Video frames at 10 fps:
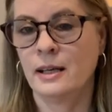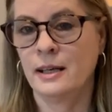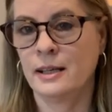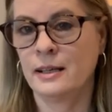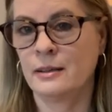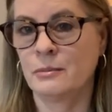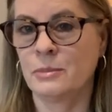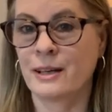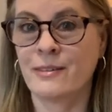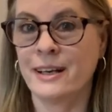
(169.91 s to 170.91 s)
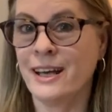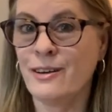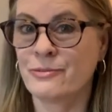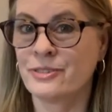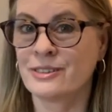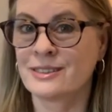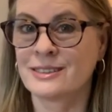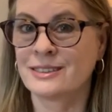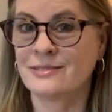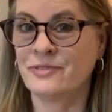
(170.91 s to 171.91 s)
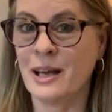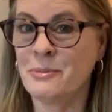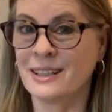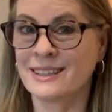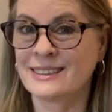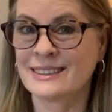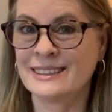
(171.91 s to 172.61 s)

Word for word: And uh, like right now, it feels fabulous.